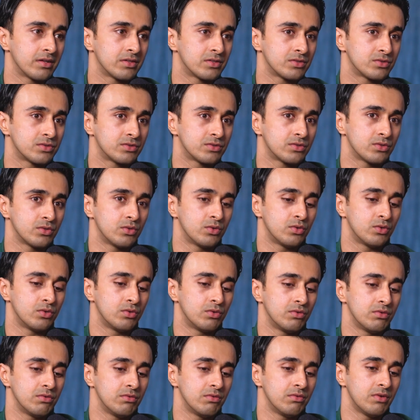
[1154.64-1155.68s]
So,
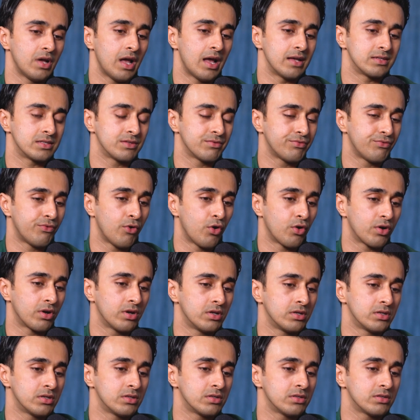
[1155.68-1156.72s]
as a
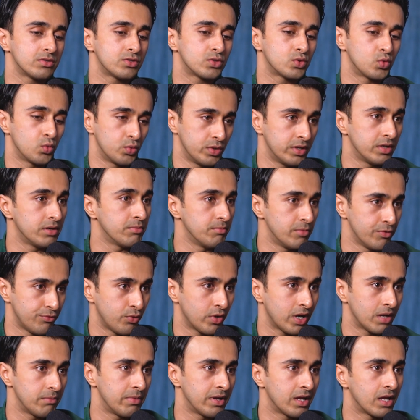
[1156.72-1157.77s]
foreigner student,
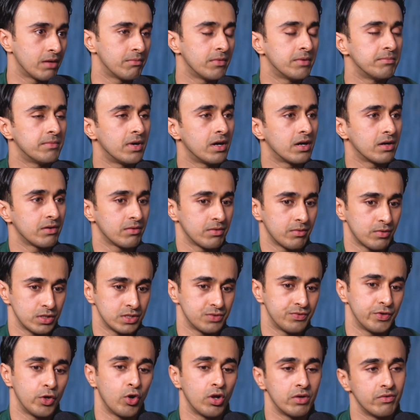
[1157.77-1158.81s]
before I became a monk,
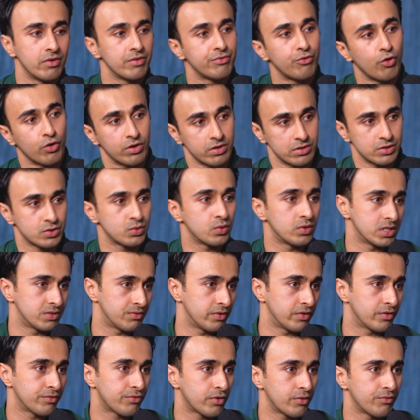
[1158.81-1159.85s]
because we all were foreign
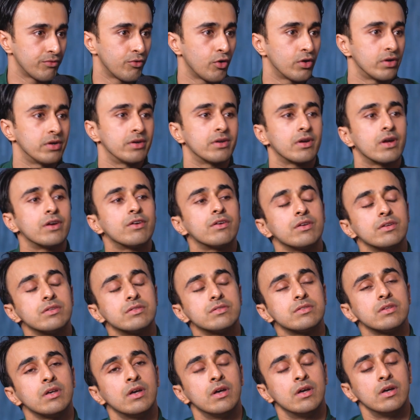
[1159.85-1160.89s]
students, we were from foreign
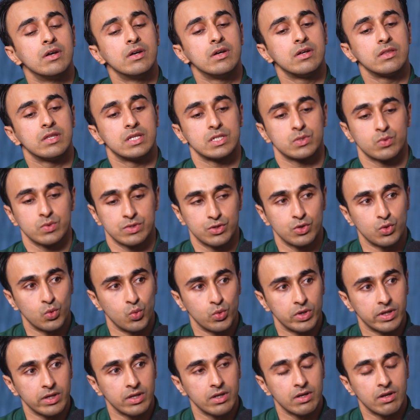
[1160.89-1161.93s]
countries, this was the
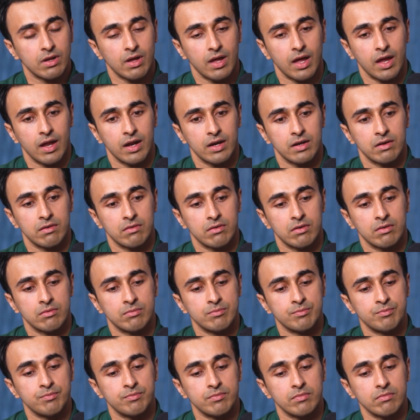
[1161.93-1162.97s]
routine. And
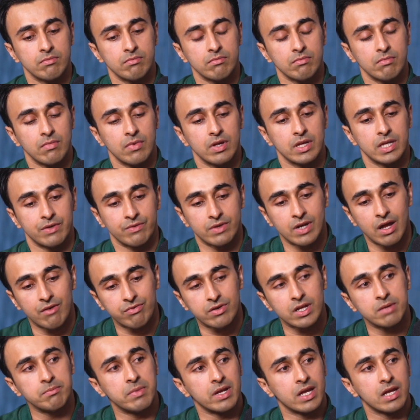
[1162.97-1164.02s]
even
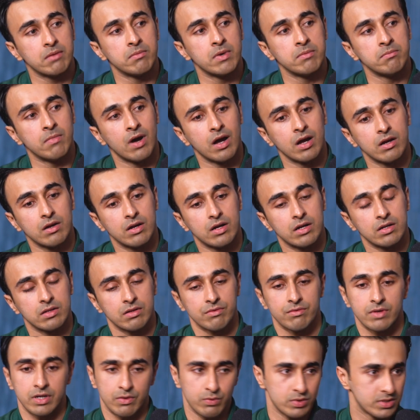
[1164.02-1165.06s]
after I became a monk,
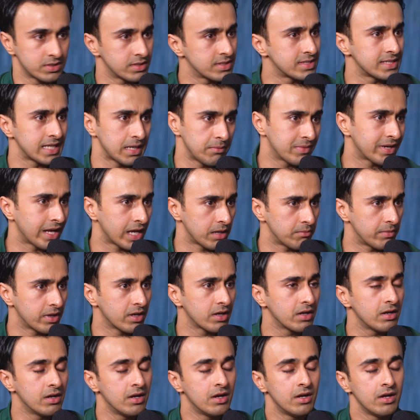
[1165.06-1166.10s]
it was the same
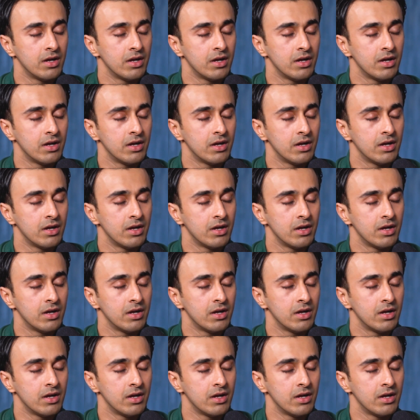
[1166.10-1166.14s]
timing.